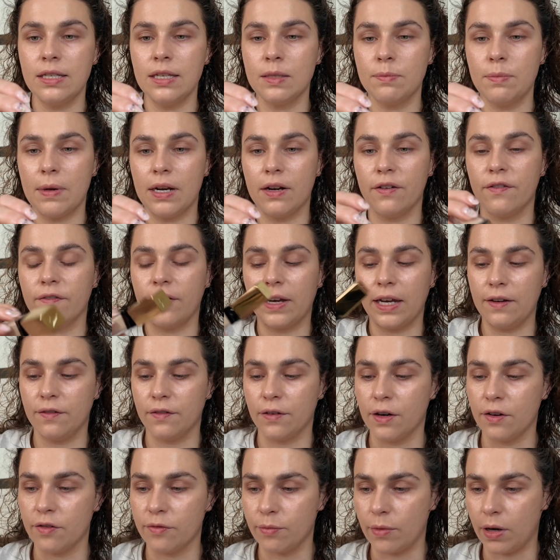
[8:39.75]
has been a
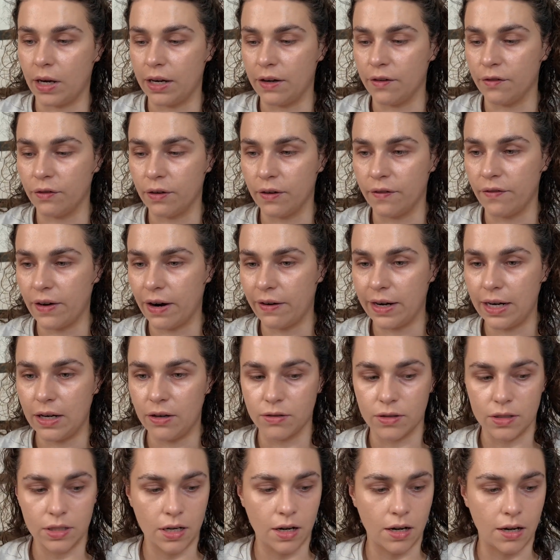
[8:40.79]
favourite of mine for a very
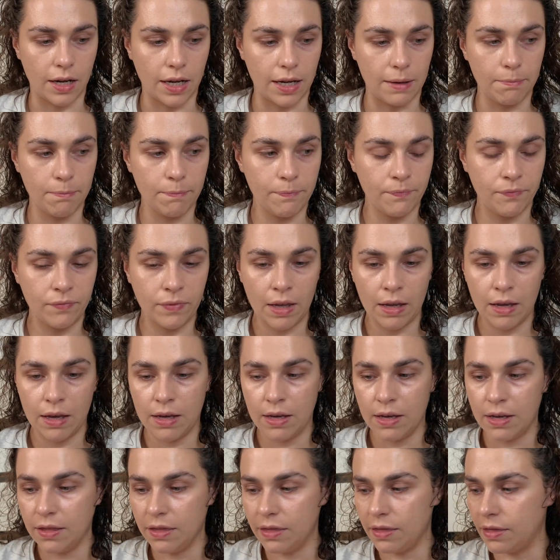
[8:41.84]
long time.
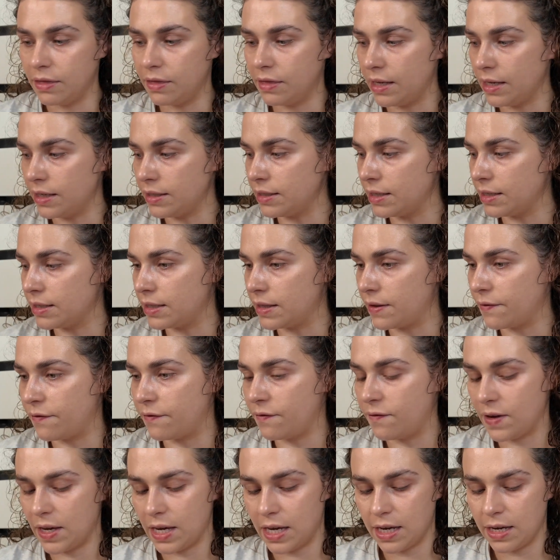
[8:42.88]
This is the
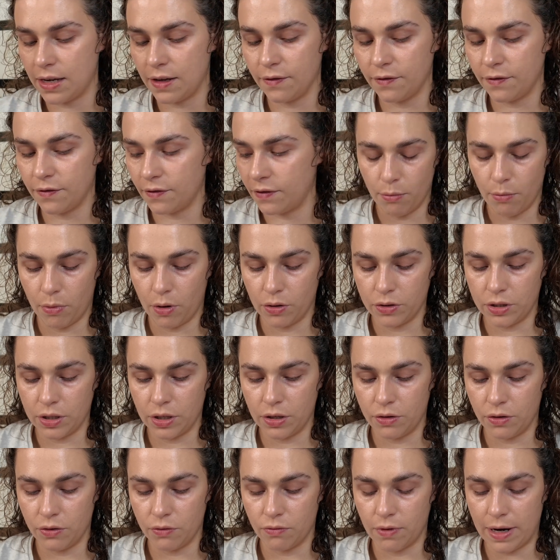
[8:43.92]
Vive
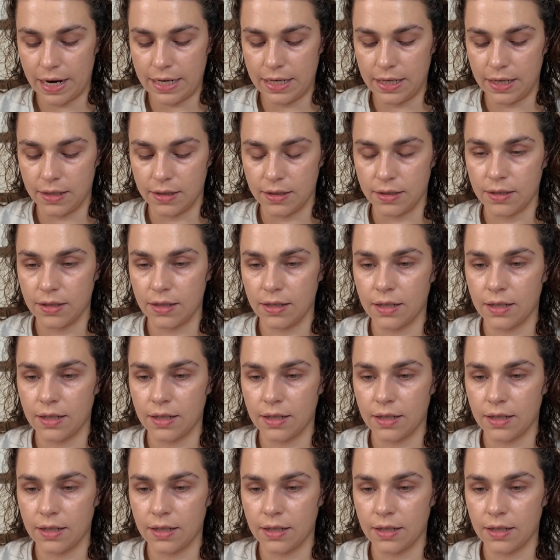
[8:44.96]
Modern Radiance